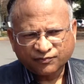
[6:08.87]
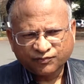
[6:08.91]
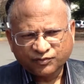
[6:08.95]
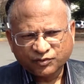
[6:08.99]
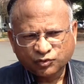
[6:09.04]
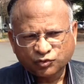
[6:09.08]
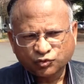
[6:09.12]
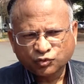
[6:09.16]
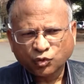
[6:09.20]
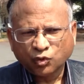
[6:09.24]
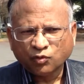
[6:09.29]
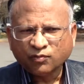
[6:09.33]
If
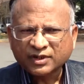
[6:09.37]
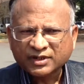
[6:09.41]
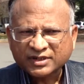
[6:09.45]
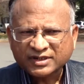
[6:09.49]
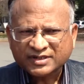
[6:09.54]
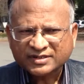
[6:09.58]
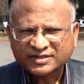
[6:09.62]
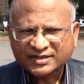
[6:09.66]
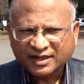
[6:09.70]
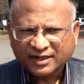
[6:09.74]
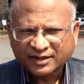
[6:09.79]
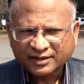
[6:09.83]
you do over
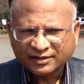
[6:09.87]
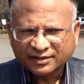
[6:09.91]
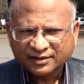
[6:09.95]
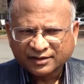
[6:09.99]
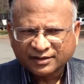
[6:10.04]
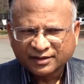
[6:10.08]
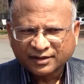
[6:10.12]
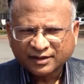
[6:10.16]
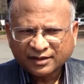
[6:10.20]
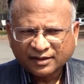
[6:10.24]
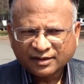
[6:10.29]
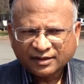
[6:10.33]
design,
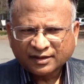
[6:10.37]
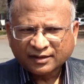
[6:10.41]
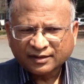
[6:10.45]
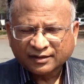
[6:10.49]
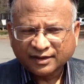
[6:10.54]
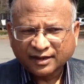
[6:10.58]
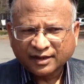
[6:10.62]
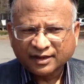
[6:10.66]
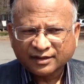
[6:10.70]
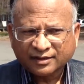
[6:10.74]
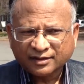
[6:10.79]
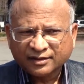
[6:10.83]

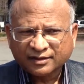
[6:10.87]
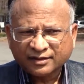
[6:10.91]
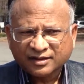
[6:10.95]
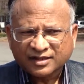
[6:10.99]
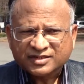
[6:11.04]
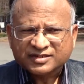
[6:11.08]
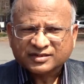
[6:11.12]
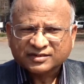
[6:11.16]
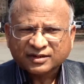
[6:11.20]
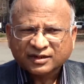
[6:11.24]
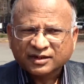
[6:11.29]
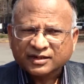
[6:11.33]
then it
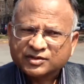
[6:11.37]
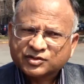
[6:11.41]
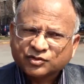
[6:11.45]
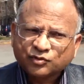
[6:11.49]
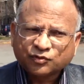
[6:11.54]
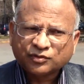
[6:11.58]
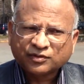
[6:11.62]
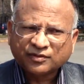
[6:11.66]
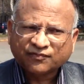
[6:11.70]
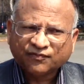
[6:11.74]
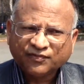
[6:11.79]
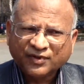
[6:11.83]
still is
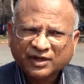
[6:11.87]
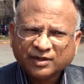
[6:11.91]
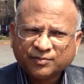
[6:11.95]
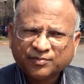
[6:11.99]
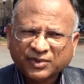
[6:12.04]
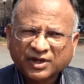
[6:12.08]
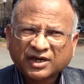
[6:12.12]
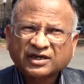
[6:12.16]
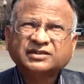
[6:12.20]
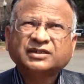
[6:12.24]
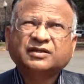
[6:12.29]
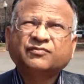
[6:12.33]
going to fail
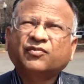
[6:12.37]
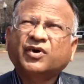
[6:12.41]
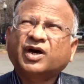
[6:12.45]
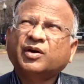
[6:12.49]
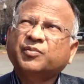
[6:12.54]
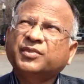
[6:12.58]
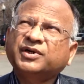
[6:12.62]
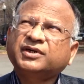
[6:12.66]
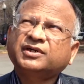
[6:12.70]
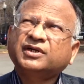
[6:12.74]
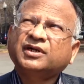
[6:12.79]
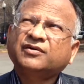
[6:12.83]
because
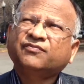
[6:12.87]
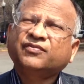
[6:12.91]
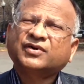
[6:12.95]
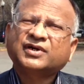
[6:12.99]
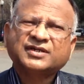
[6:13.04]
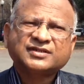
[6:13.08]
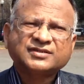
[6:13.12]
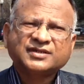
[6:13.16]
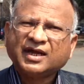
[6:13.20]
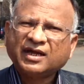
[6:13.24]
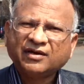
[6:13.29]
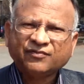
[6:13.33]
environmental effect
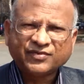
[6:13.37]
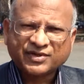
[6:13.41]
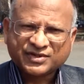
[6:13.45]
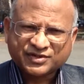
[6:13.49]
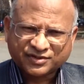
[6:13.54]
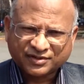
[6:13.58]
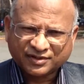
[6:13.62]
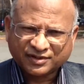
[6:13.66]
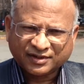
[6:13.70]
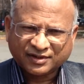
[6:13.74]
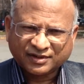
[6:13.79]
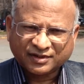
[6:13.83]
is always
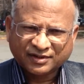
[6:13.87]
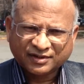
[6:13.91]
there.